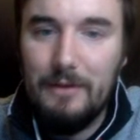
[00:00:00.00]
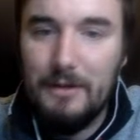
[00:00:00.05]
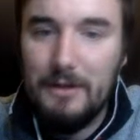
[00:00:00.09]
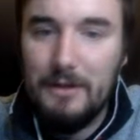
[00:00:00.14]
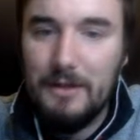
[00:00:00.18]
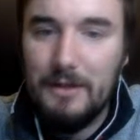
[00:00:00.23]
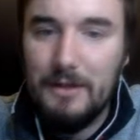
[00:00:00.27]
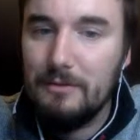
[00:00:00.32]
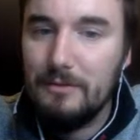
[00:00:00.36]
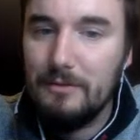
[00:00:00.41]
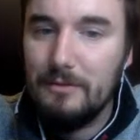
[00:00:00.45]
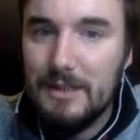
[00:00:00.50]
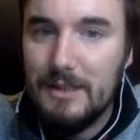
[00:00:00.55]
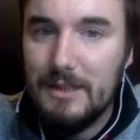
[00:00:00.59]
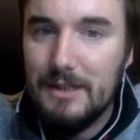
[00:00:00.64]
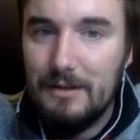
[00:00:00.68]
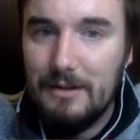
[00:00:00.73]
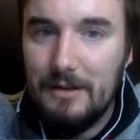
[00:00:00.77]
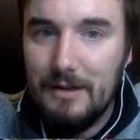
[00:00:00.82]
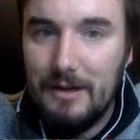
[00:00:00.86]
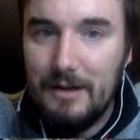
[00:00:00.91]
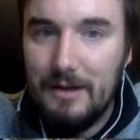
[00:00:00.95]
very cute.
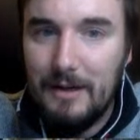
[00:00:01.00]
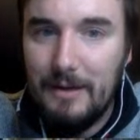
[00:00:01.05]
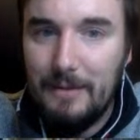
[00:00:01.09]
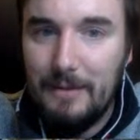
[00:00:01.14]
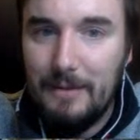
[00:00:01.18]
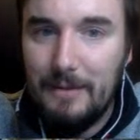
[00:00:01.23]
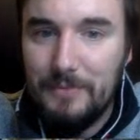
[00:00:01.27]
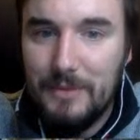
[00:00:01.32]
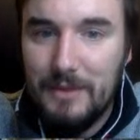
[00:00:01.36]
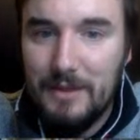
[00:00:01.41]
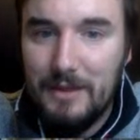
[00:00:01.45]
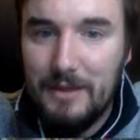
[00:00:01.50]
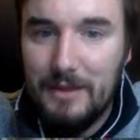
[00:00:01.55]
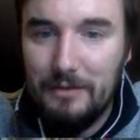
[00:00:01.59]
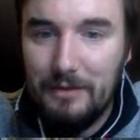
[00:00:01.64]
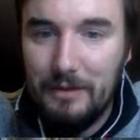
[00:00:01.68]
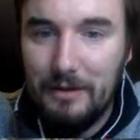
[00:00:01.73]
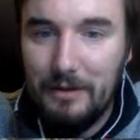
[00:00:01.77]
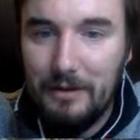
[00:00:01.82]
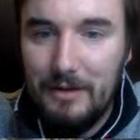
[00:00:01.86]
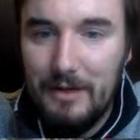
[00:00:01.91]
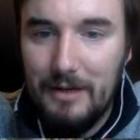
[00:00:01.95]

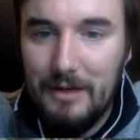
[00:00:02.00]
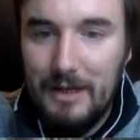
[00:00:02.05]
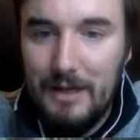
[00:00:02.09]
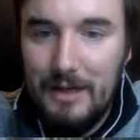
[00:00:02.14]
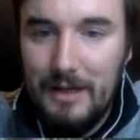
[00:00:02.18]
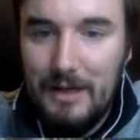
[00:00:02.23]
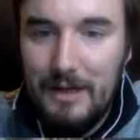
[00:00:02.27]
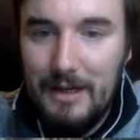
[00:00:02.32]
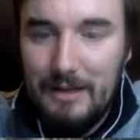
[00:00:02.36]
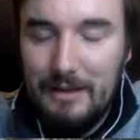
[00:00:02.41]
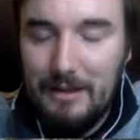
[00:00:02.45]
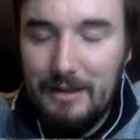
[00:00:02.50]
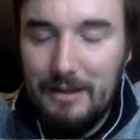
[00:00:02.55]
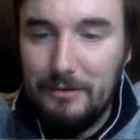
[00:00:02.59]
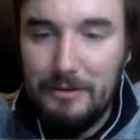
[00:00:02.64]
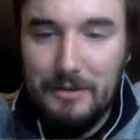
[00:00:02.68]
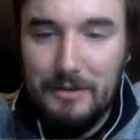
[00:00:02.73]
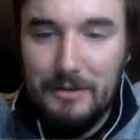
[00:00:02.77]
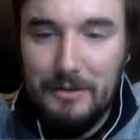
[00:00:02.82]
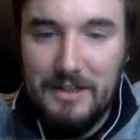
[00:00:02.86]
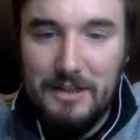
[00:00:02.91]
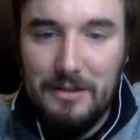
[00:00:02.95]
So, they
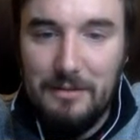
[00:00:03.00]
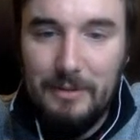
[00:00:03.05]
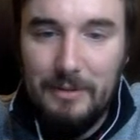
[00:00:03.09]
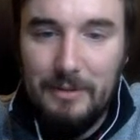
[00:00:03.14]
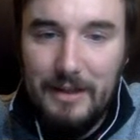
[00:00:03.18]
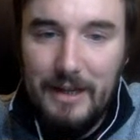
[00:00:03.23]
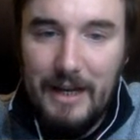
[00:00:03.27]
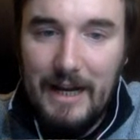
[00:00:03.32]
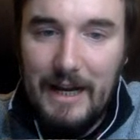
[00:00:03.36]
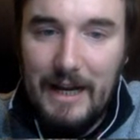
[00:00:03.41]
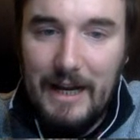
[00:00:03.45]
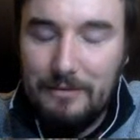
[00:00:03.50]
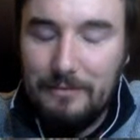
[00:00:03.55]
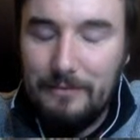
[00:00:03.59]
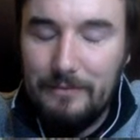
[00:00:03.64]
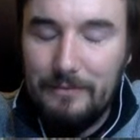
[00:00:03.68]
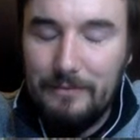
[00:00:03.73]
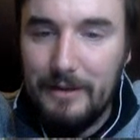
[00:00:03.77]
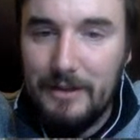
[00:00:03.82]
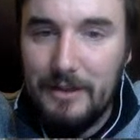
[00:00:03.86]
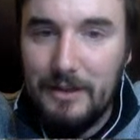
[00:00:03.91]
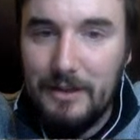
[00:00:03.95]
don't look cute, but they act
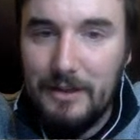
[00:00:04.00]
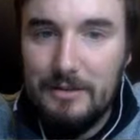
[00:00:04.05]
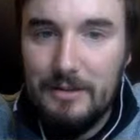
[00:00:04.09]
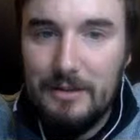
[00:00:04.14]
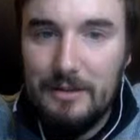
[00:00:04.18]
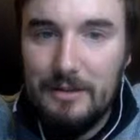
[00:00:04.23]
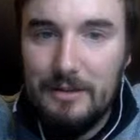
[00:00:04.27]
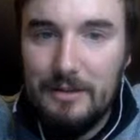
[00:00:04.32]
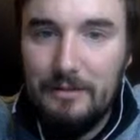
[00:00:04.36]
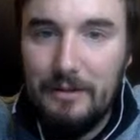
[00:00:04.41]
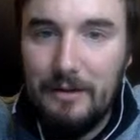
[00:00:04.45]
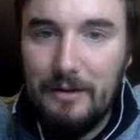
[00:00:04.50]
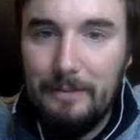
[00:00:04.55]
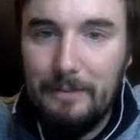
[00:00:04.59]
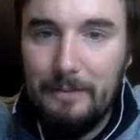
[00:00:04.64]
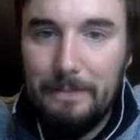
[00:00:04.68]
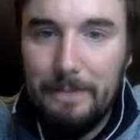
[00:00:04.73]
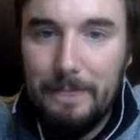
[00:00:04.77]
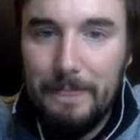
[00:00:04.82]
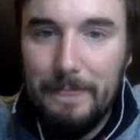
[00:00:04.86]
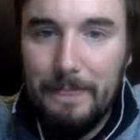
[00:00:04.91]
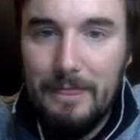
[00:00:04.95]
very cute, so...